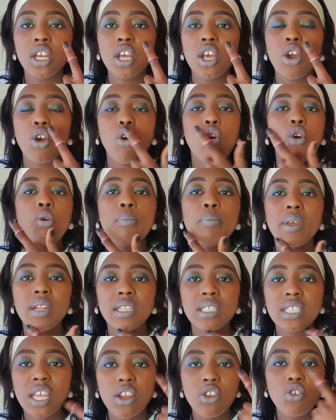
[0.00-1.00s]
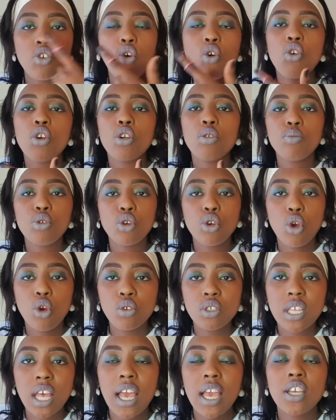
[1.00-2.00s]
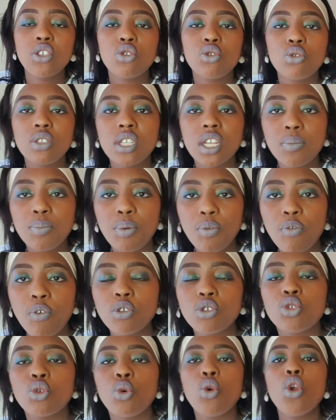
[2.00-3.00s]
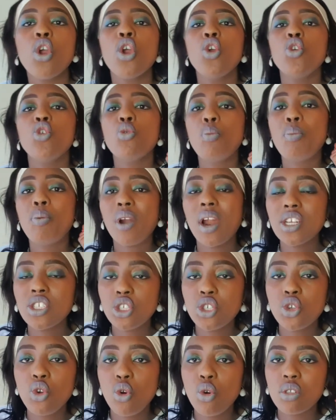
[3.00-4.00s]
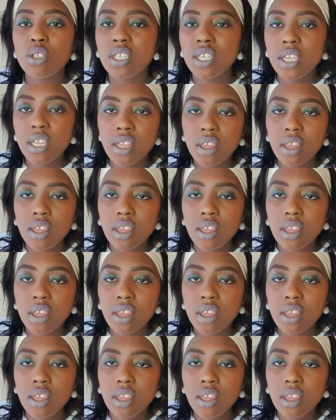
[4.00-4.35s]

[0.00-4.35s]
or maintain your oral mucosa as you did before. So you brush your teeth